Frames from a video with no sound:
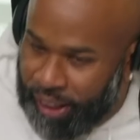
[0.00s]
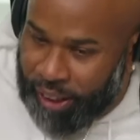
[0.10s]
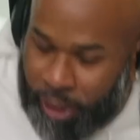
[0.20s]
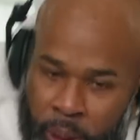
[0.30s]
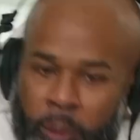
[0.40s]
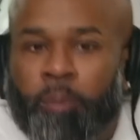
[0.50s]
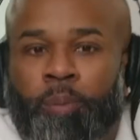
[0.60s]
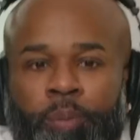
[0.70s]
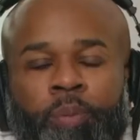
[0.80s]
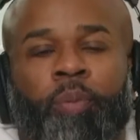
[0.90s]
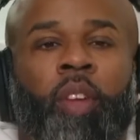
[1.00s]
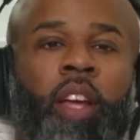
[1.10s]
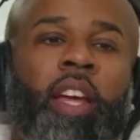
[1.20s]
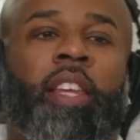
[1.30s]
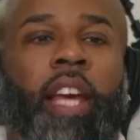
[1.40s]
and um,
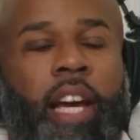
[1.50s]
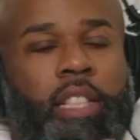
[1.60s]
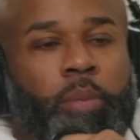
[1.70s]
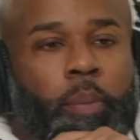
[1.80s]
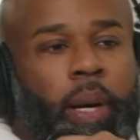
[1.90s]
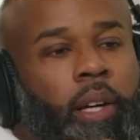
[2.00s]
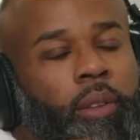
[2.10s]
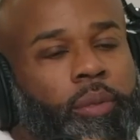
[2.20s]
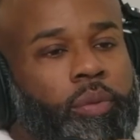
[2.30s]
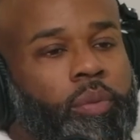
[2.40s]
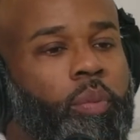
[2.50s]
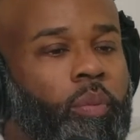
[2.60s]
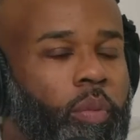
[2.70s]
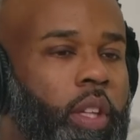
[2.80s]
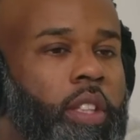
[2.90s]
they asked him about
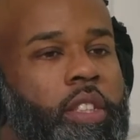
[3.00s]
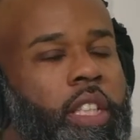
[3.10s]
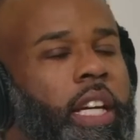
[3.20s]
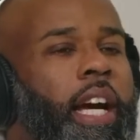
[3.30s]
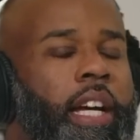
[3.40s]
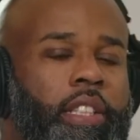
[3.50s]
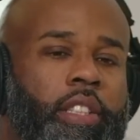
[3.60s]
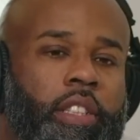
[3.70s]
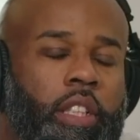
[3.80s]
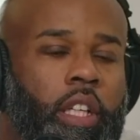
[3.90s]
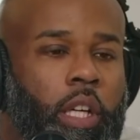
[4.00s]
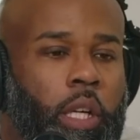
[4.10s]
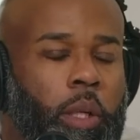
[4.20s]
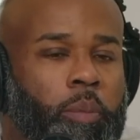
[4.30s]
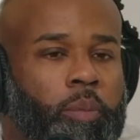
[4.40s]
T I's
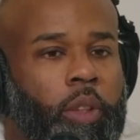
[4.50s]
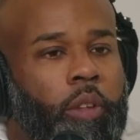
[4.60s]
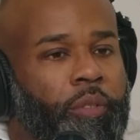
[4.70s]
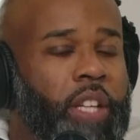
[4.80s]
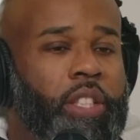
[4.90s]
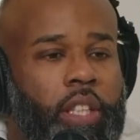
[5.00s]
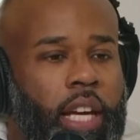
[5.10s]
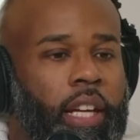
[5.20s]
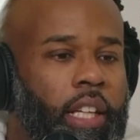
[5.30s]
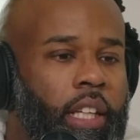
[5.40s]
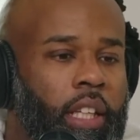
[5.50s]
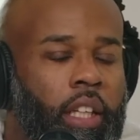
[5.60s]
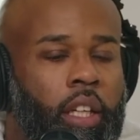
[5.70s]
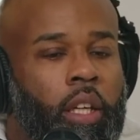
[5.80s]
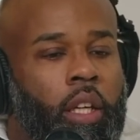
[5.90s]
um, confession that he,
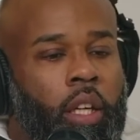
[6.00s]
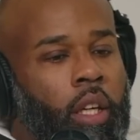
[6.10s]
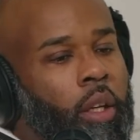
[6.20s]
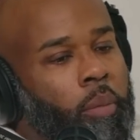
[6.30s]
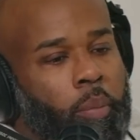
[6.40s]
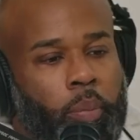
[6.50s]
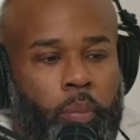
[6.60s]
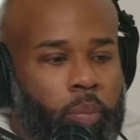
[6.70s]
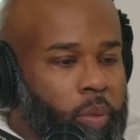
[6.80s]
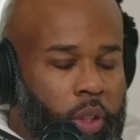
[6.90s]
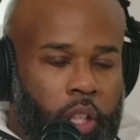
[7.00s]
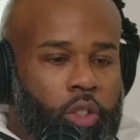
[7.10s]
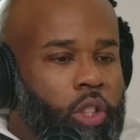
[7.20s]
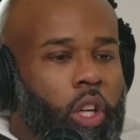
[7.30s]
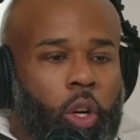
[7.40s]

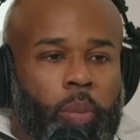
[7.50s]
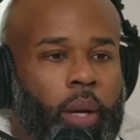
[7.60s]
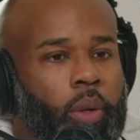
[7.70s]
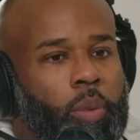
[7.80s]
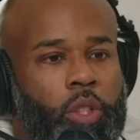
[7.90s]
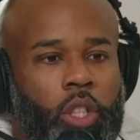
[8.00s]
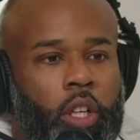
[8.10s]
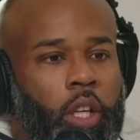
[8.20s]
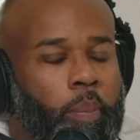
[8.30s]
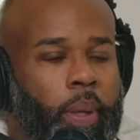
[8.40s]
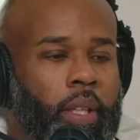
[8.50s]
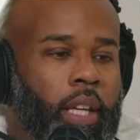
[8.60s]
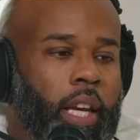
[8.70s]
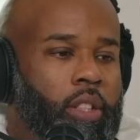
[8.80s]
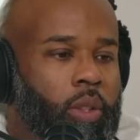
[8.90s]
years ago, back when he was younger, he pinned a
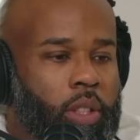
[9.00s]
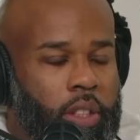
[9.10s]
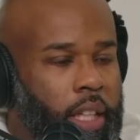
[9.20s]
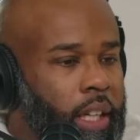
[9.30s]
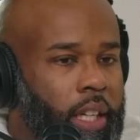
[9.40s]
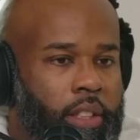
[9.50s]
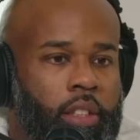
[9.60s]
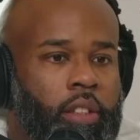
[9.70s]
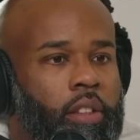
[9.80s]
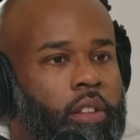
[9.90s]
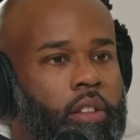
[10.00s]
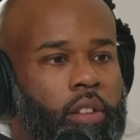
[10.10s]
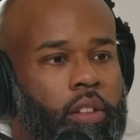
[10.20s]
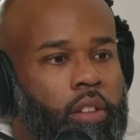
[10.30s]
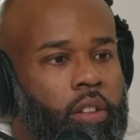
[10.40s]
case on his dead cousin,
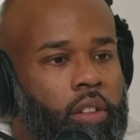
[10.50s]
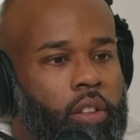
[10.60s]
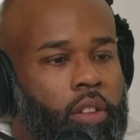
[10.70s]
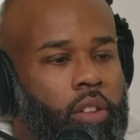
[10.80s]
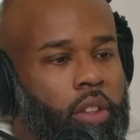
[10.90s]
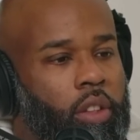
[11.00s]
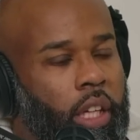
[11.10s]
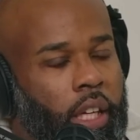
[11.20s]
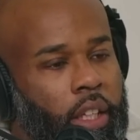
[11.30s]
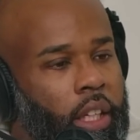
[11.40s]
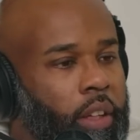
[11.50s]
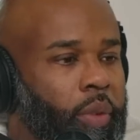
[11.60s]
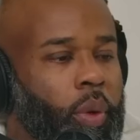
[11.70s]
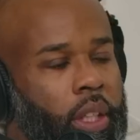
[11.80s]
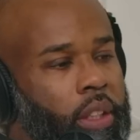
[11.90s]
and he
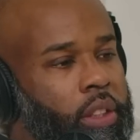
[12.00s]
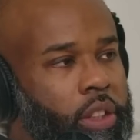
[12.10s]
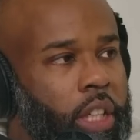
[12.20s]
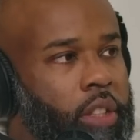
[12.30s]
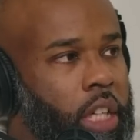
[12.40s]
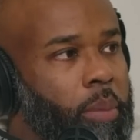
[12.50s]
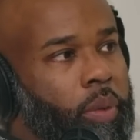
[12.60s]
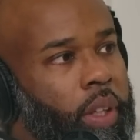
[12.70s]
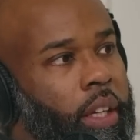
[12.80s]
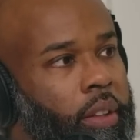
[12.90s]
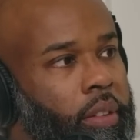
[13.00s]
avoided jail time over that.